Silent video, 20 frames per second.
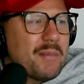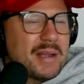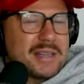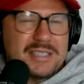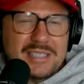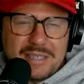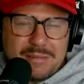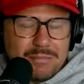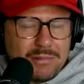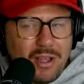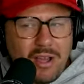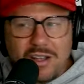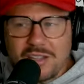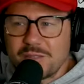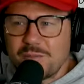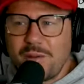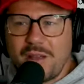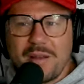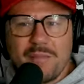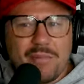My team
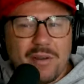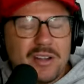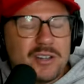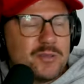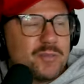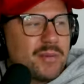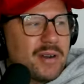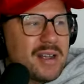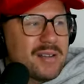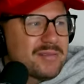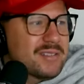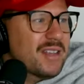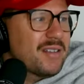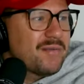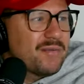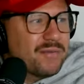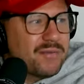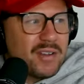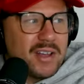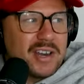lost by a bunch, but I was
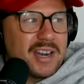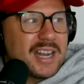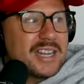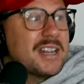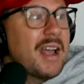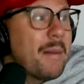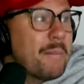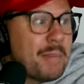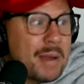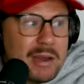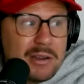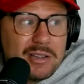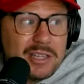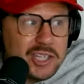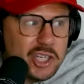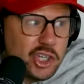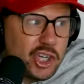having fun. I, I barely